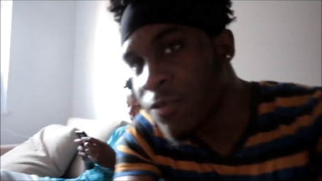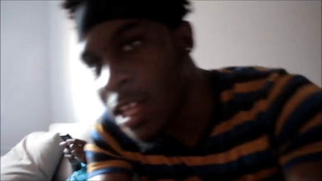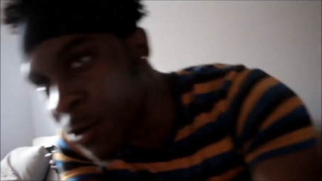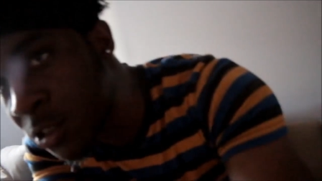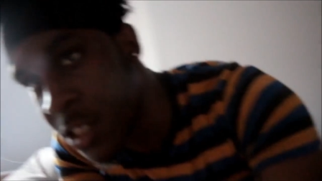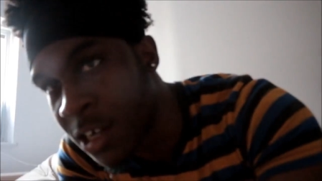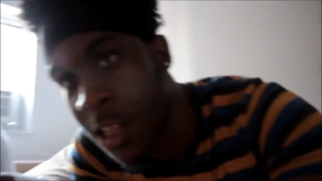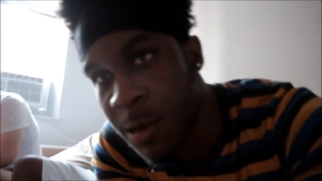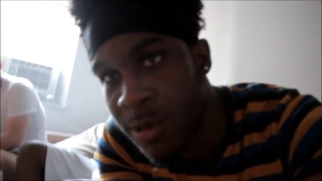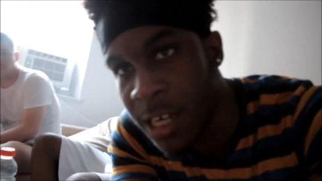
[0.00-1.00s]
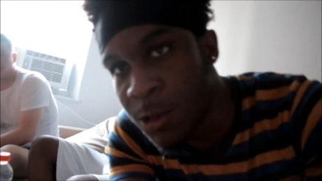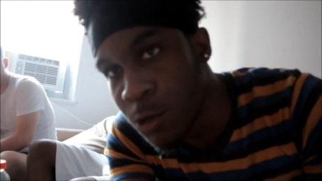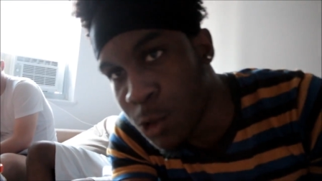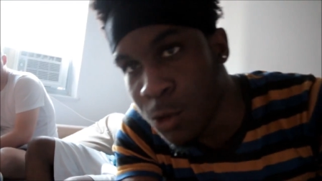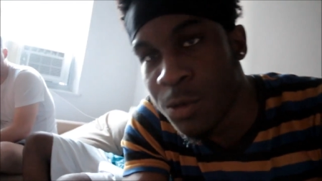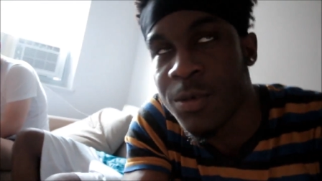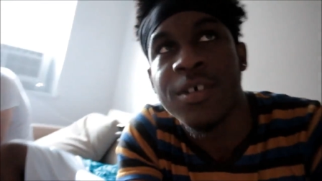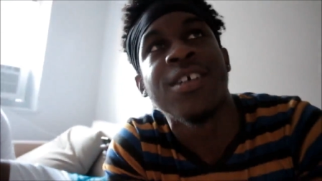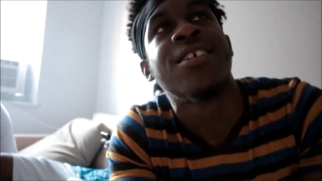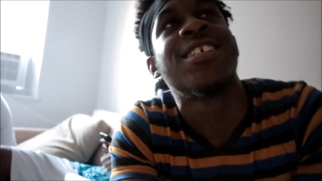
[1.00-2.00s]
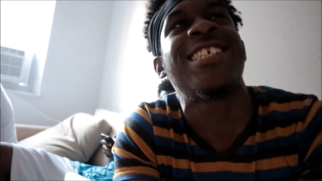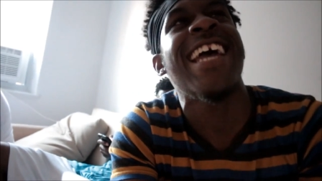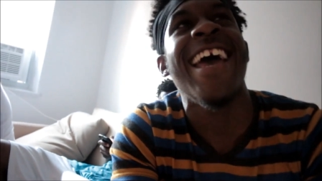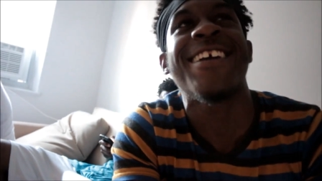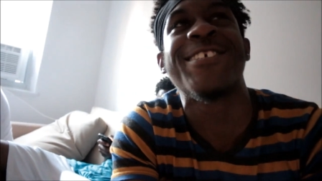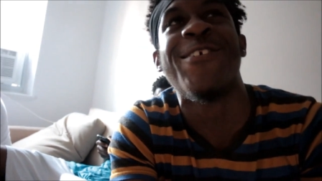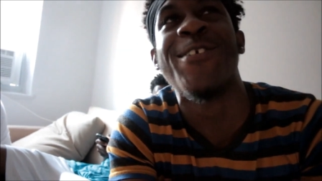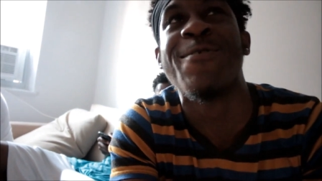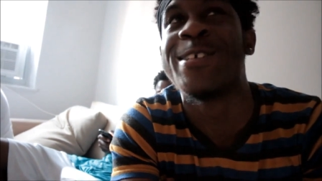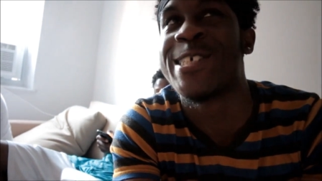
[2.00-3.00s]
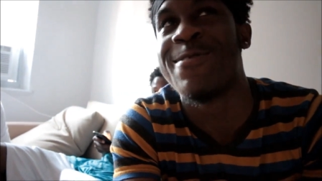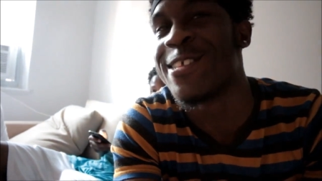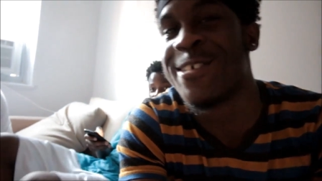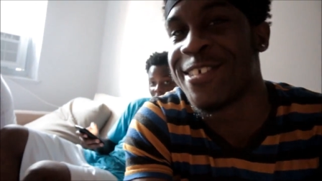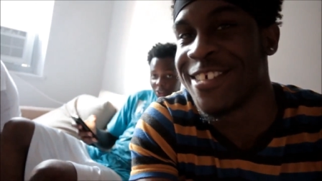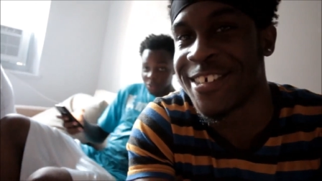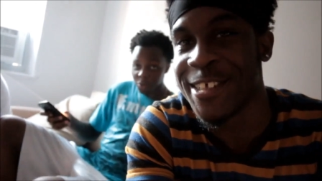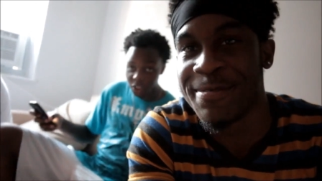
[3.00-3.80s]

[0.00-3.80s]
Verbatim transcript: feel like going to the club, but I know two. Shaq is the only one's gonna want to go to the club.